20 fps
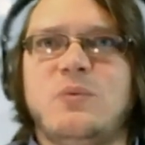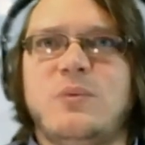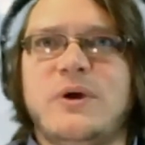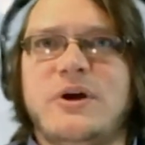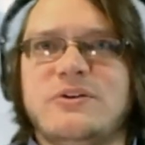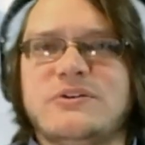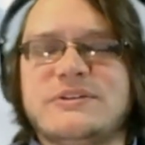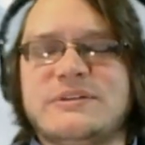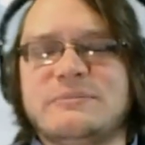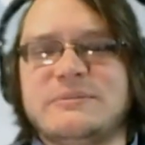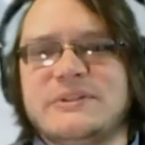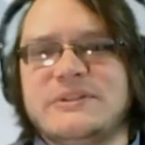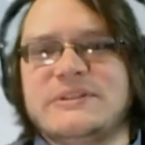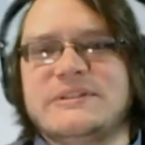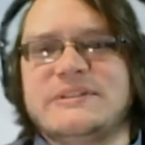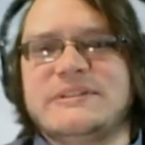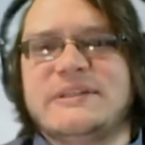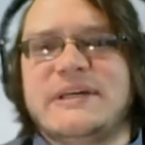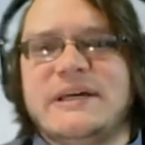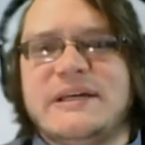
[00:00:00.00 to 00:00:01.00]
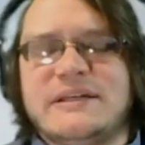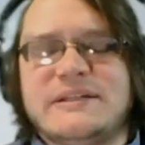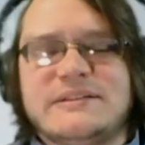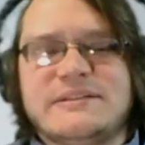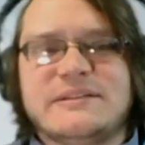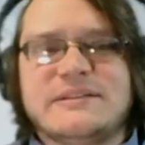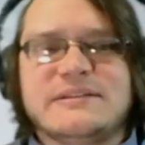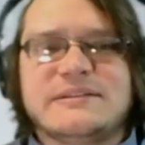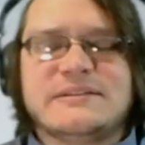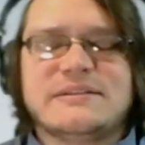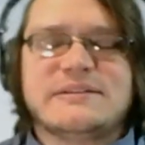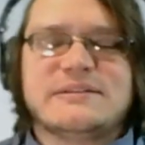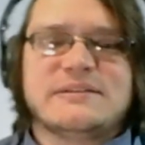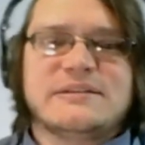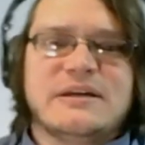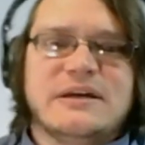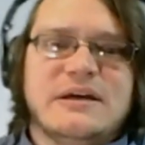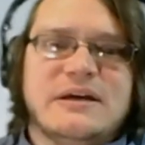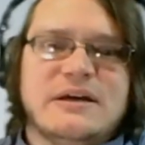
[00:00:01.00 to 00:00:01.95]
where some of the science is